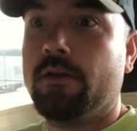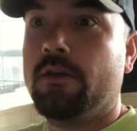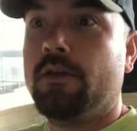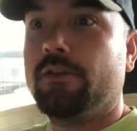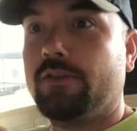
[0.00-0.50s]

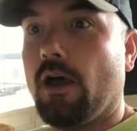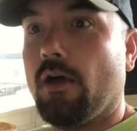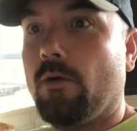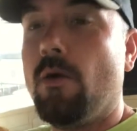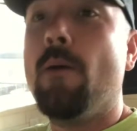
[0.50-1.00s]

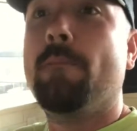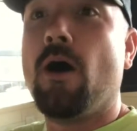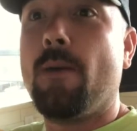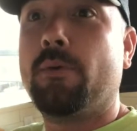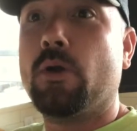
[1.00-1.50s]
So,
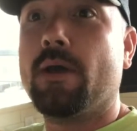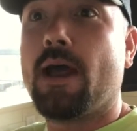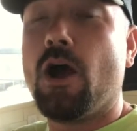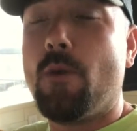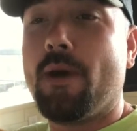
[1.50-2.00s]
Paul Pruitt,
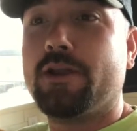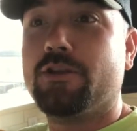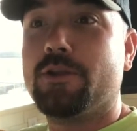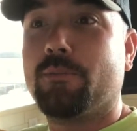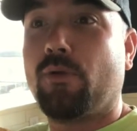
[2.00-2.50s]
I hope I do
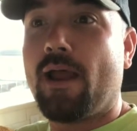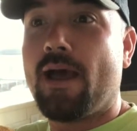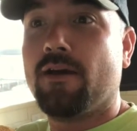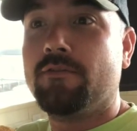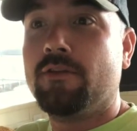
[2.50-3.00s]
you
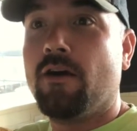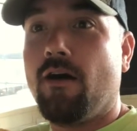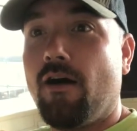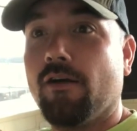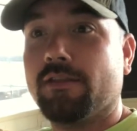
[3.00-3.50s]
proud
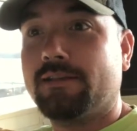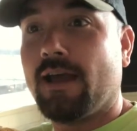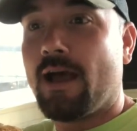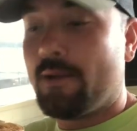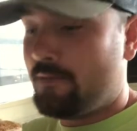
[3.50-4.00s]
all the
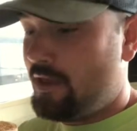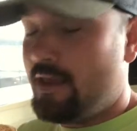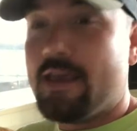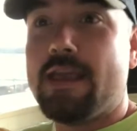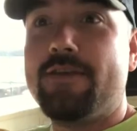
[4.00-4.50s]
time,
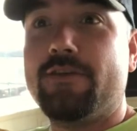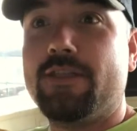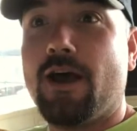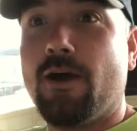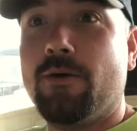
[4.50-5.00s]
even
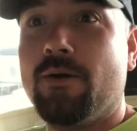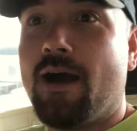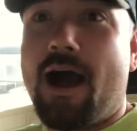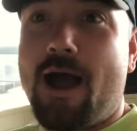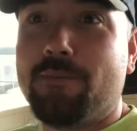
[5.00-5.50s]
though
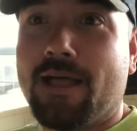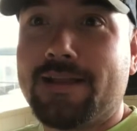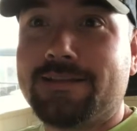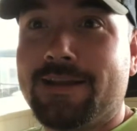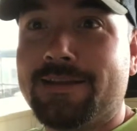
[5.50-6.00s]
I'm
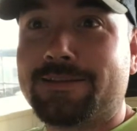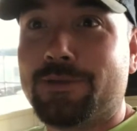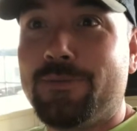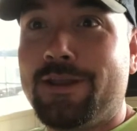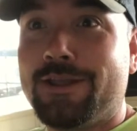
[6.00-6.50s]
like Dennis the
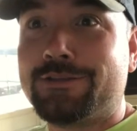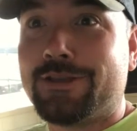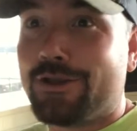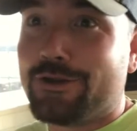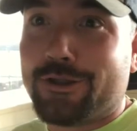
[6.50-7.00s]
Menace
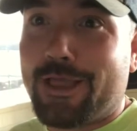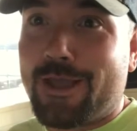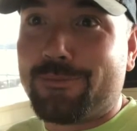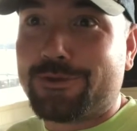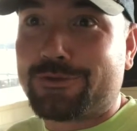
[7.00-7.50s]
and you're
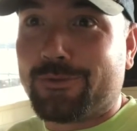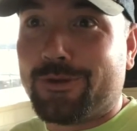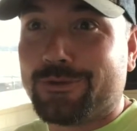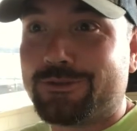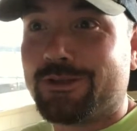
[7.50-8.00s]
like Mr.
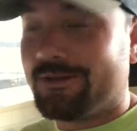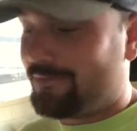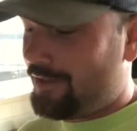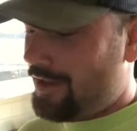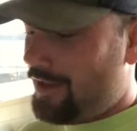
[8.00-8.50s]
Wilson.
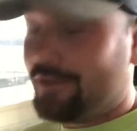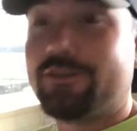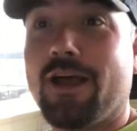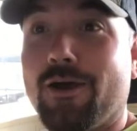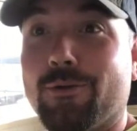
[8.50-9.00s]

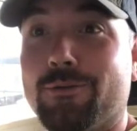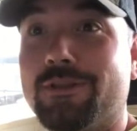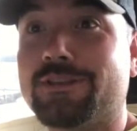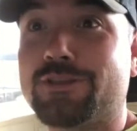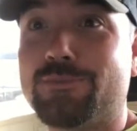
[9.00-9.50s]
So,
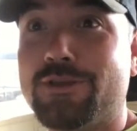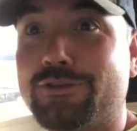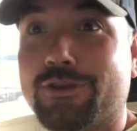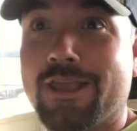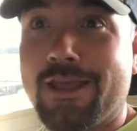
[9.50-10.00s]
this is
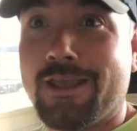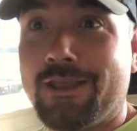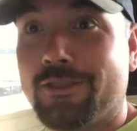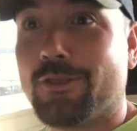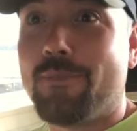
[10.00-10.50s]
Mr.
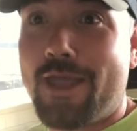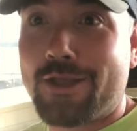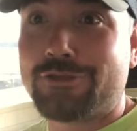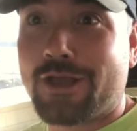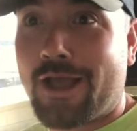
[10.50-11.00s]
Kenny, the
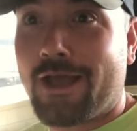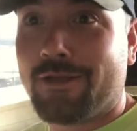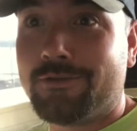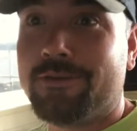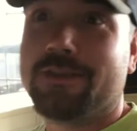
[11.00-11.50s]

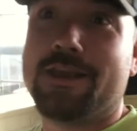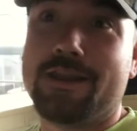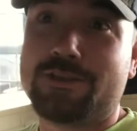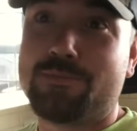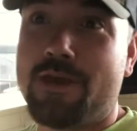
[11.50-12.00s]
man-child,
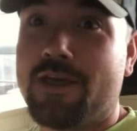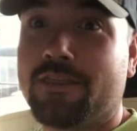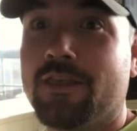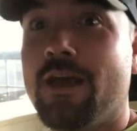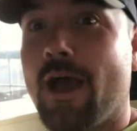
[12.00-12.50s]
Kenny Smith.
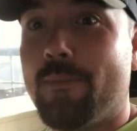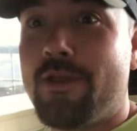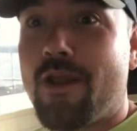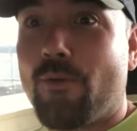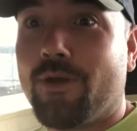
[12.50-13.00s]
I'm
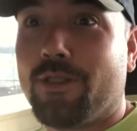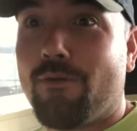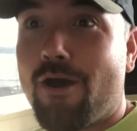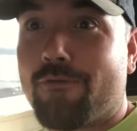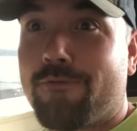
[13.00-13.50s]
here at
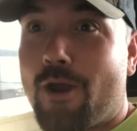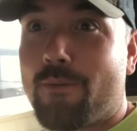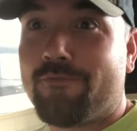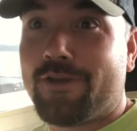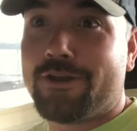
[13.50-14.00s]
Willow Oak
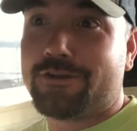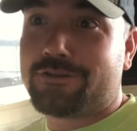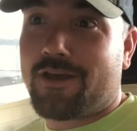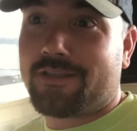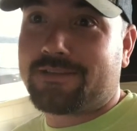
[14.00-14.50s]
Farm and Vineyards
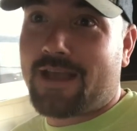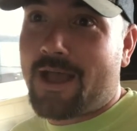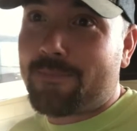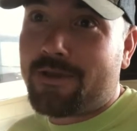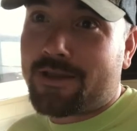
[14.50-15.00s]
all the
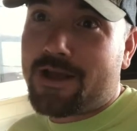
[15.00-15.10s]
time.